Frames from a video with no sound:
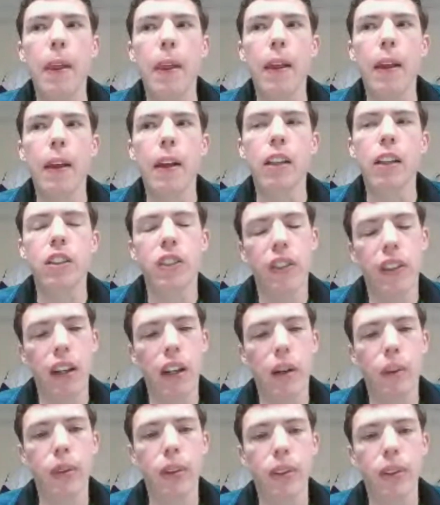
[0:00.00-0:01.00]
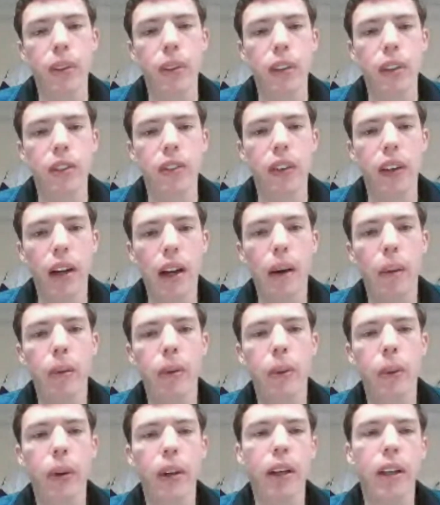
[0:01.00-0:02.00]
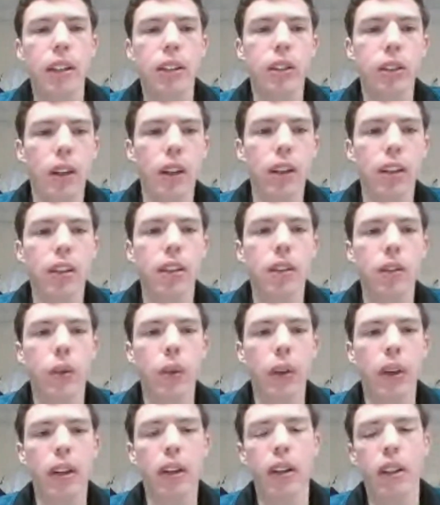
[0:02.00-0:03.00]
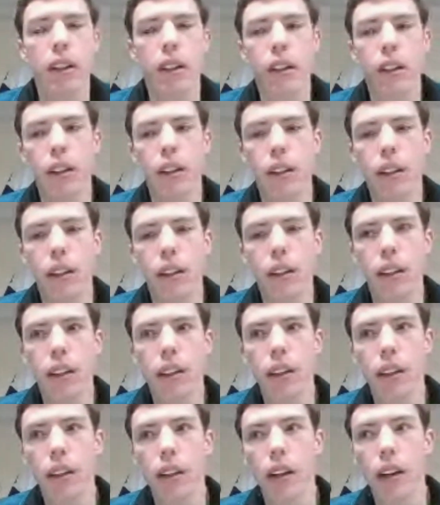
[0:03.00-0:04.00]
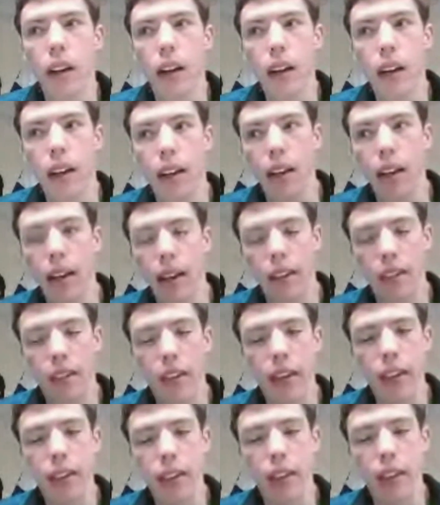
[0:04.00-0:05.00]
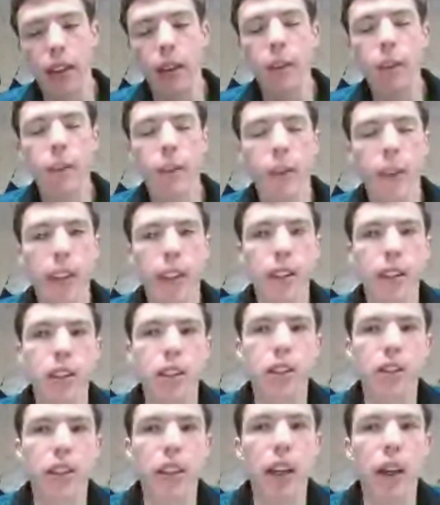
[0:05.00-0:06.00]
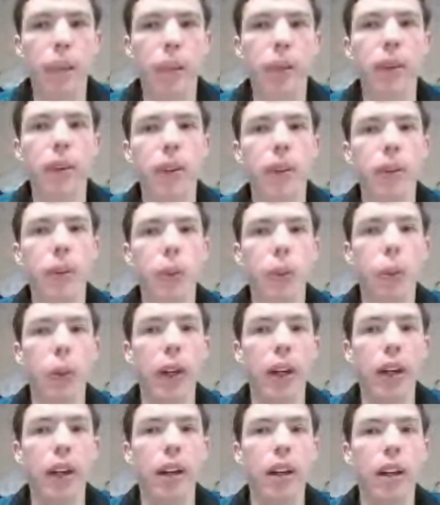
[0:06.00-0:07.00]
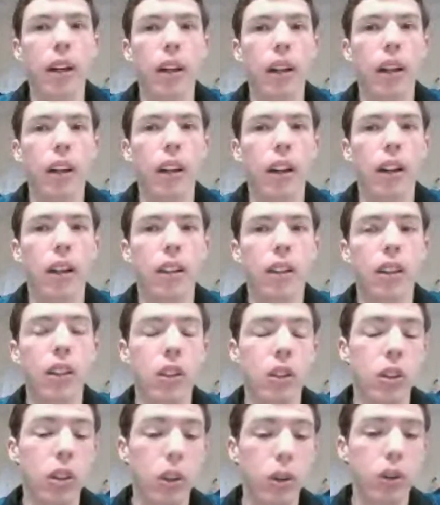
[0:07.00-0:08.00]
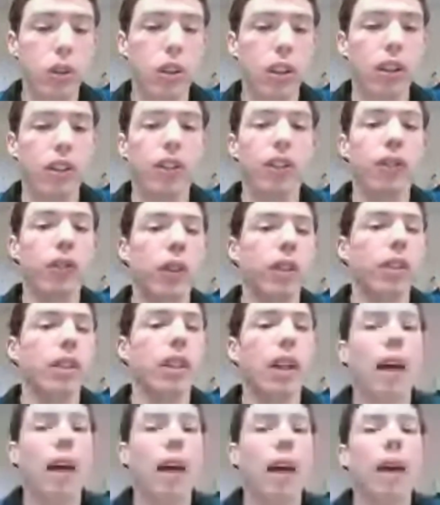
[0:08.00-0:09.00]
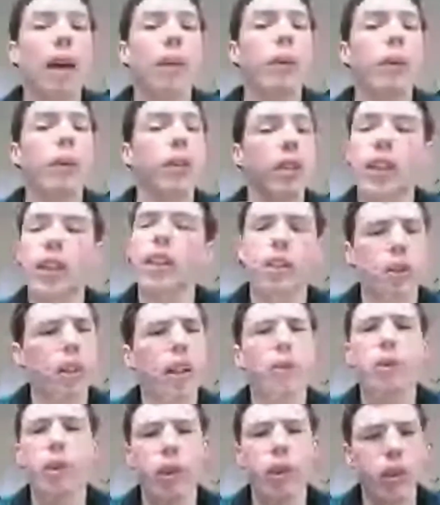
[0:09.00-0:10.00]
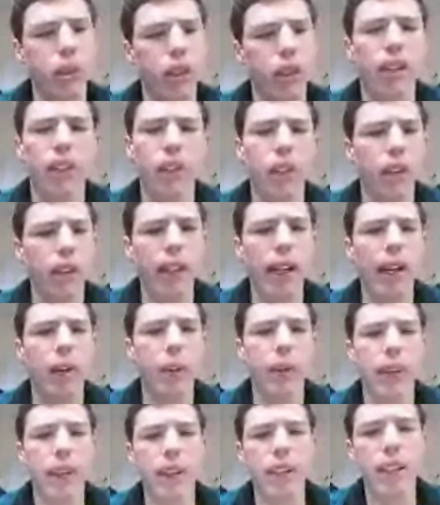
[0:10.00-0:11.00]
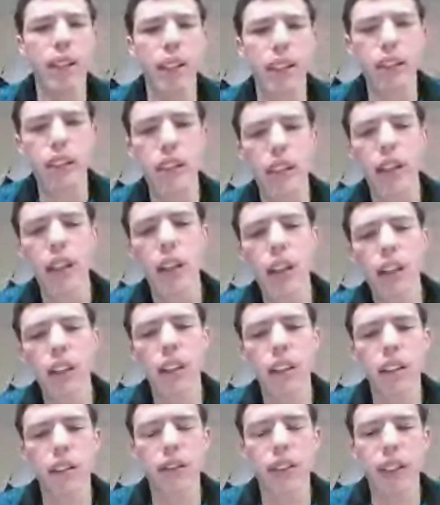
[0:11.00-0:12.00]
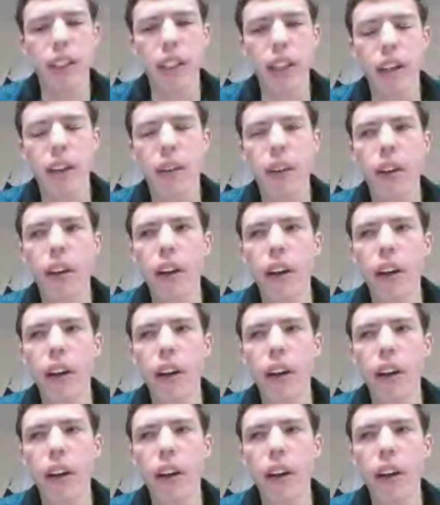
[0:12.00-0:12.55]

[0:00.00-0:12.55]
it's phenomenal. It's phenomenal where I started, where I have ended up. It's phenomenal and where the show started from, what Tom was giving me history, and I'm sure he'll cover all that within his little video,